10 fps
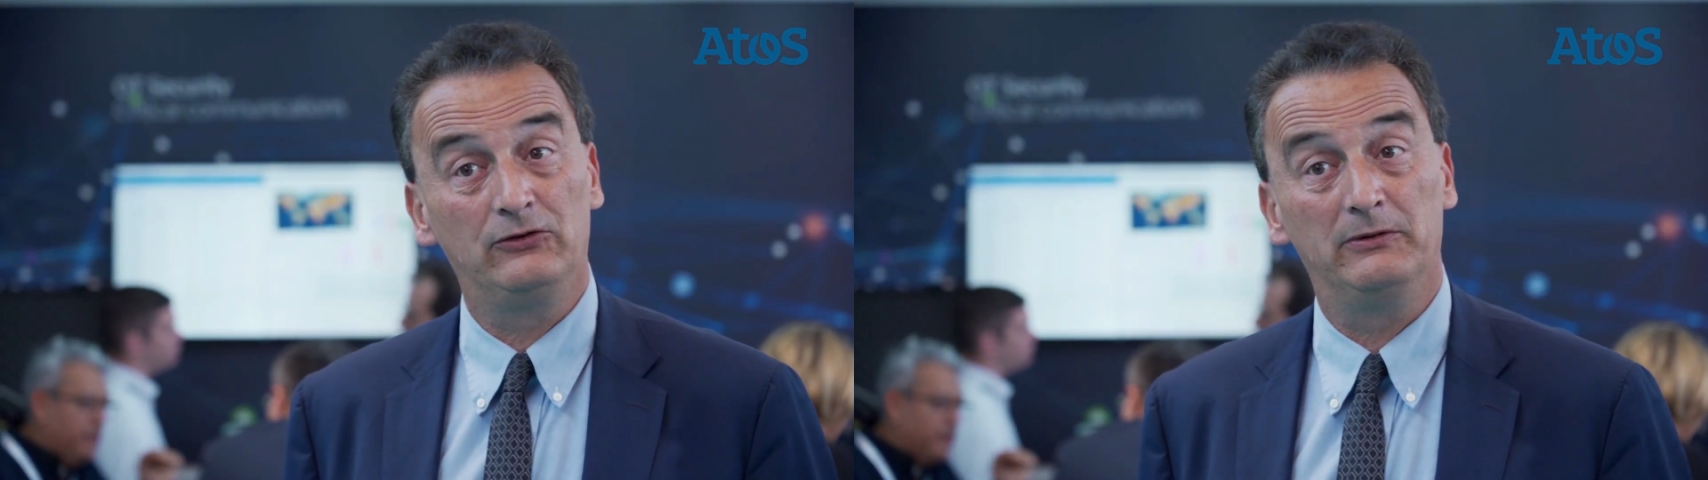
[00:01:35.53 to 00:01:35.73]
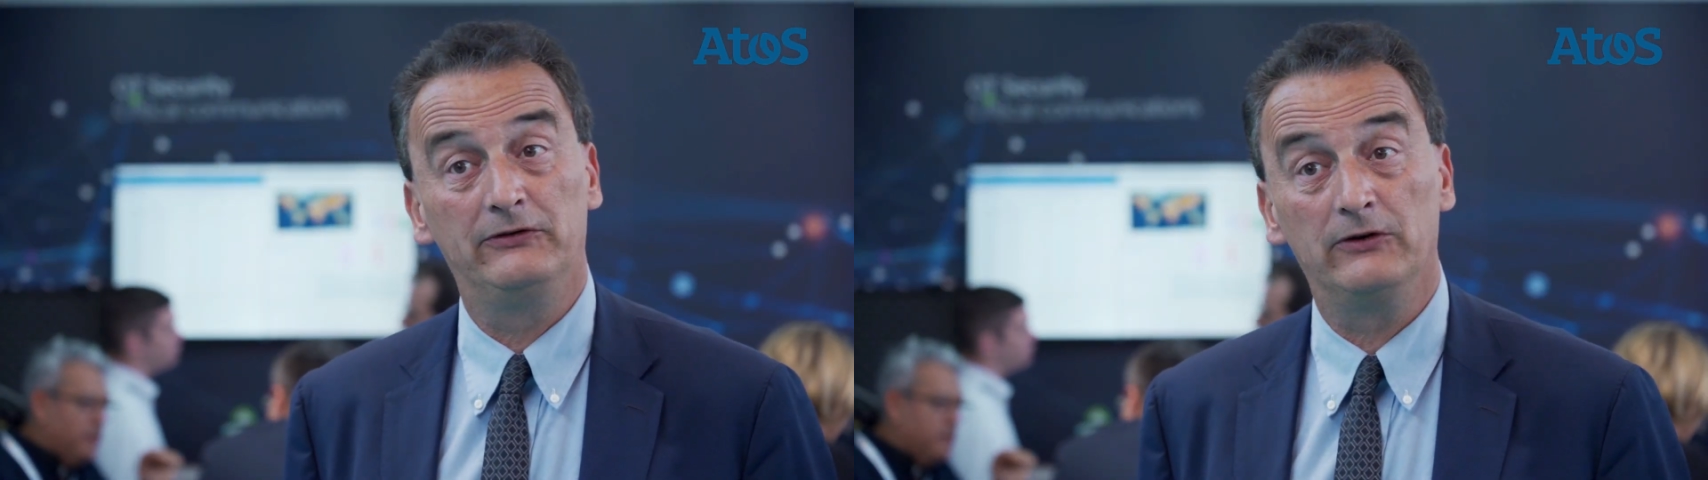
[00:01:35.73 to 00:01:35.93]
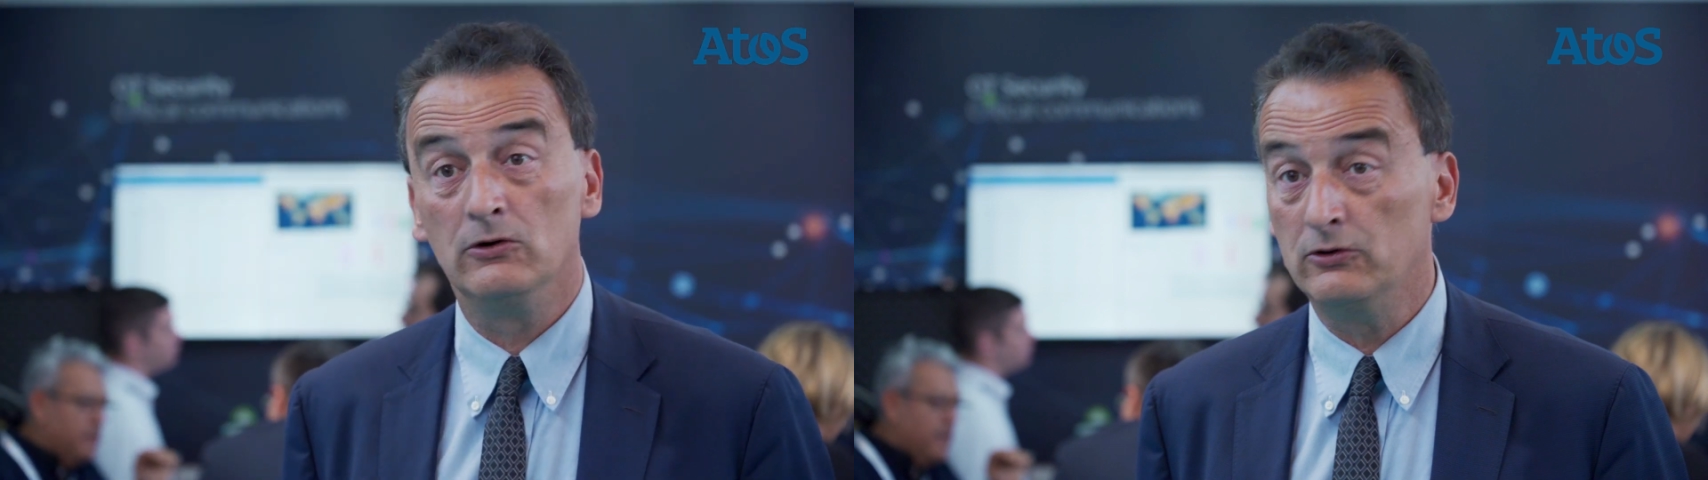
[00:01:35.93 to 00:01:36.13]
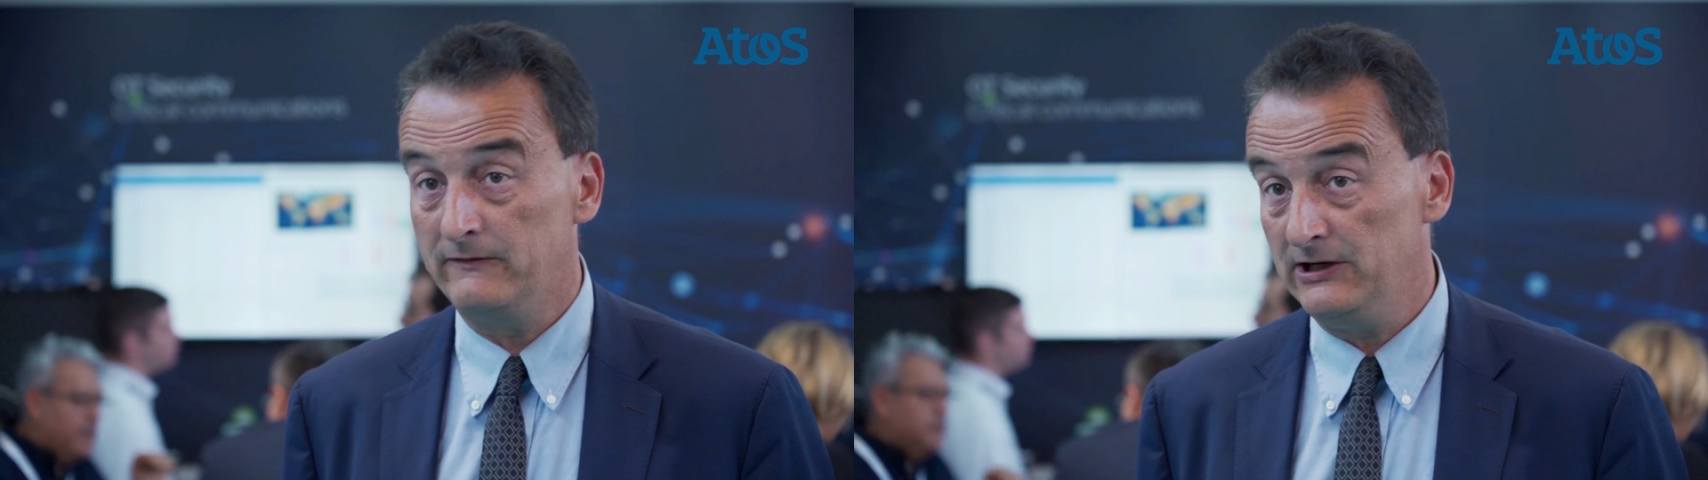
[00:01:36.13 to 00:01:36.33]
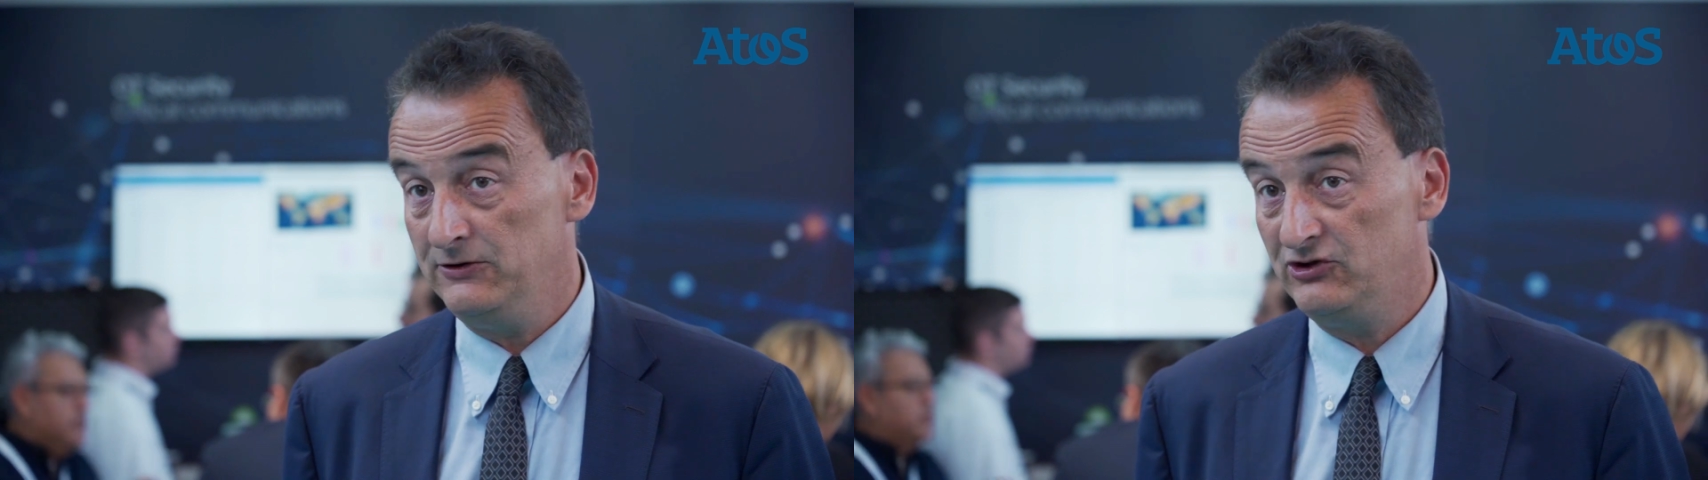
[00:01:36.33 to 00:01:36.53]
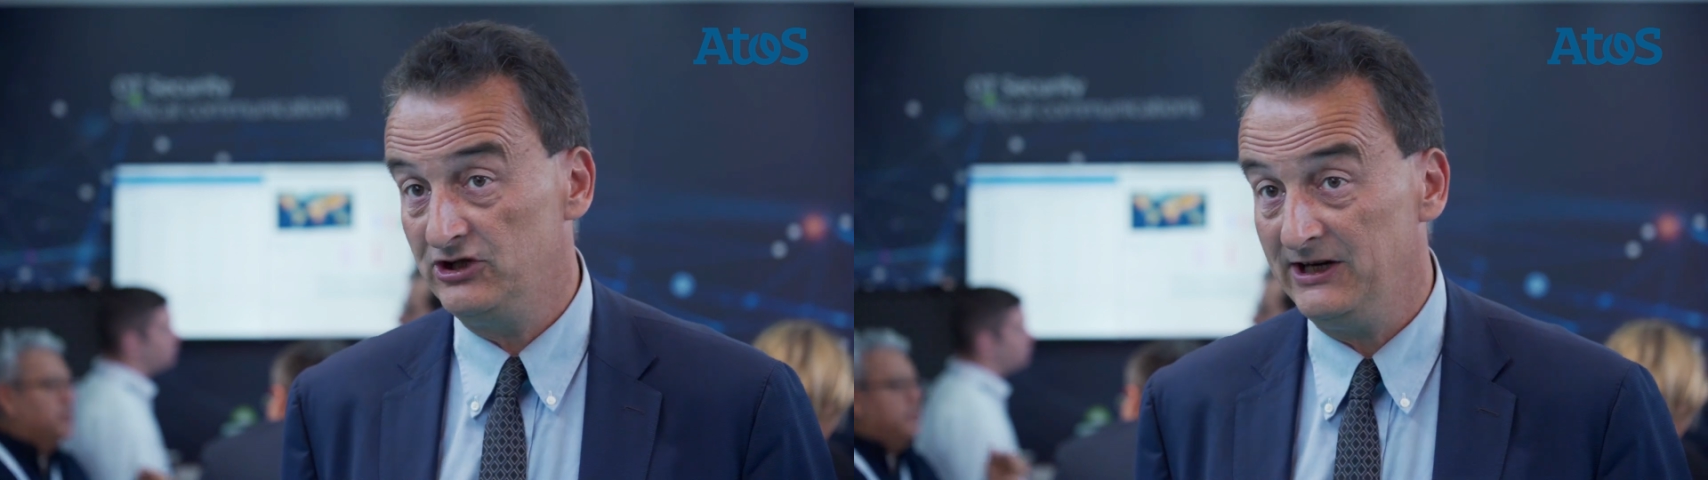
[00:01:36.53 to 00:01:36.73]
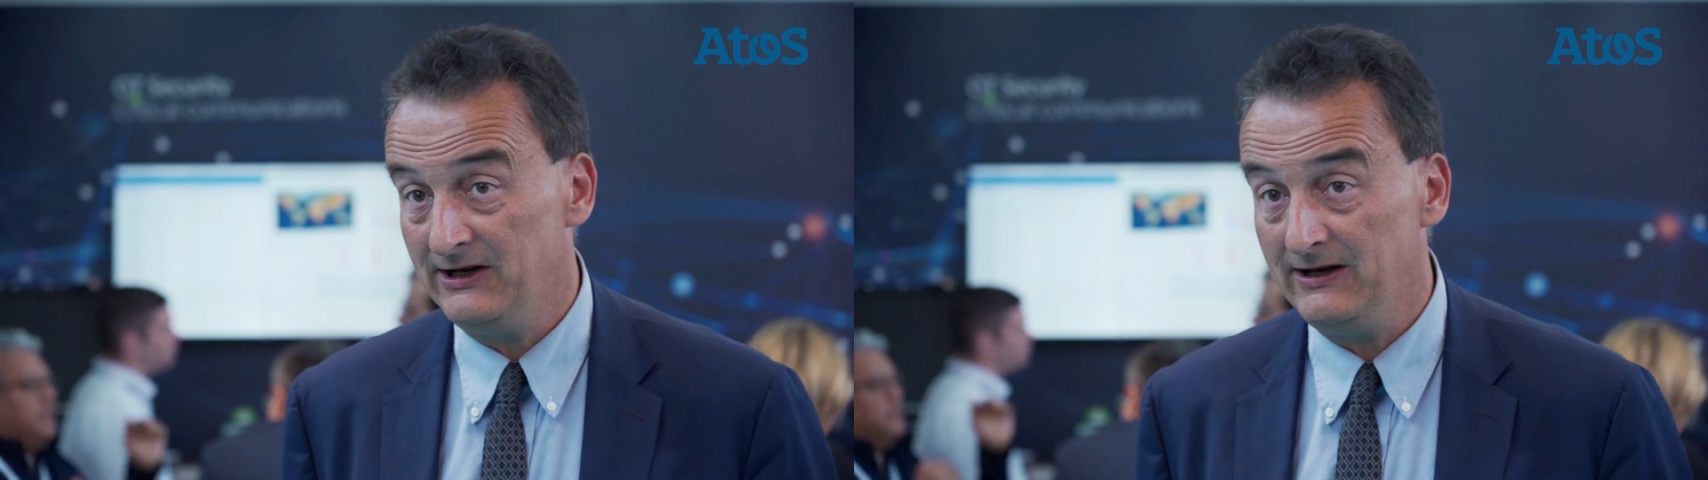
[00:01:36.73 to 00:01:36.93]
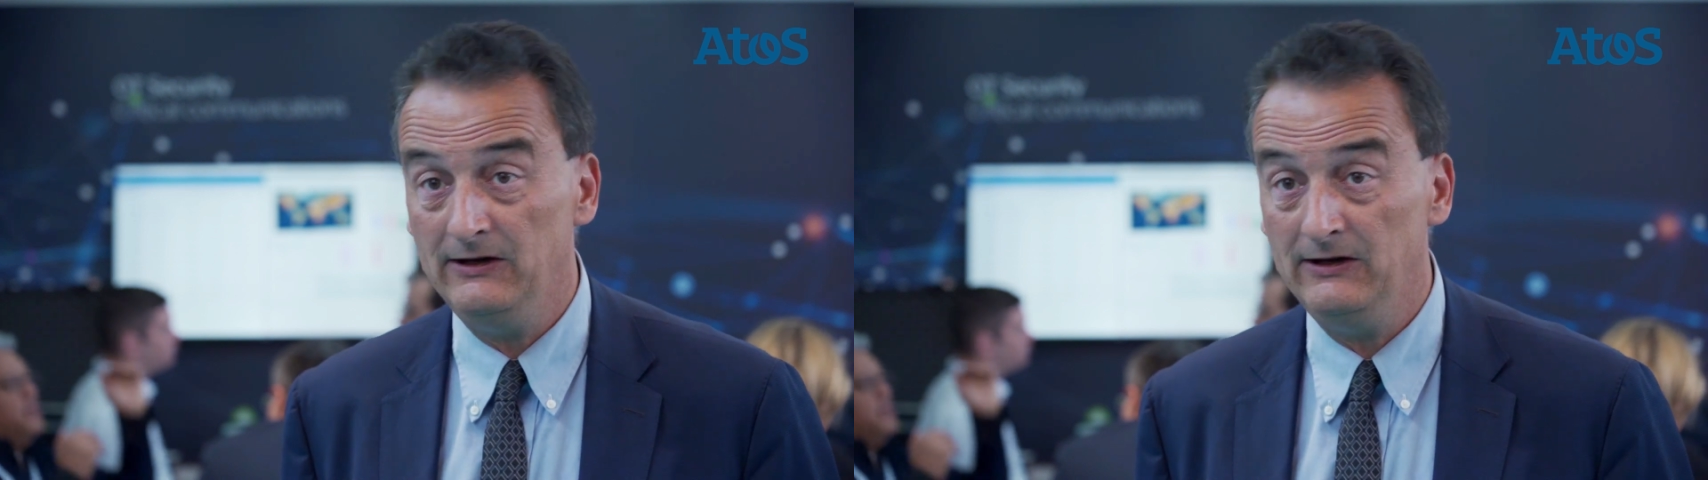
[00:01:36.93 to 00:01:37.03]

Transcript: with all the value chain